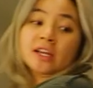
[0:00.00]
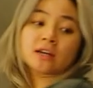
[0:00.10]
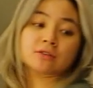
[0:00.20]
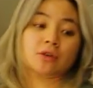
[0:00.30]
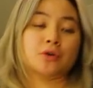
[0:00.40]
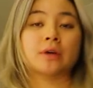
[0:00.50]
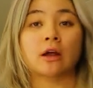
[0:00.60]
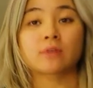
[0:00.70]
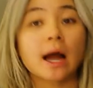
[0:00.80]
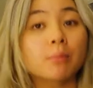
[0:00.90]
video, so you
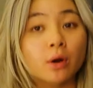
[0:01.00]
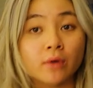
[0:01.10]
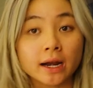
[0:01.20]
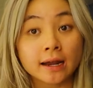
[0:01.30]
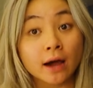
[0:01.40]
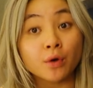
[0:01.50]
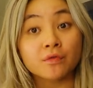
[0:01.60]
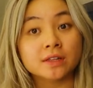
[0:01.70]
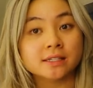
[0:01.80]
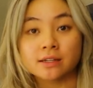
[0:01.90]
can grab one right now
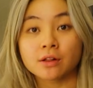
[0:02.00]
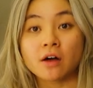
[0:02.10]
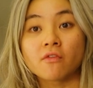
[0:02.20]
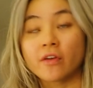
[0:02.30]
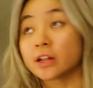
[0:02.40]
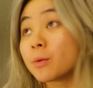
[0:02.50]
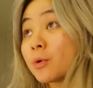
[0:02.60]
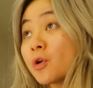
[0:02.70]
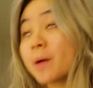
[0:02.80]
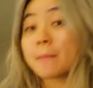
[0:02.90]
if it's still
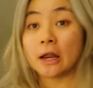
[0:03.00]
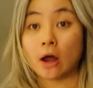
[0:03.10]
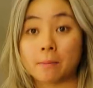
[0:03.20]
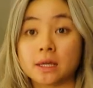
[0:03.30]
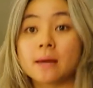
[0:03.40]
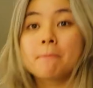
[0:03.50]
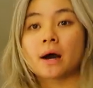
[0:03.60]
available. It might not be,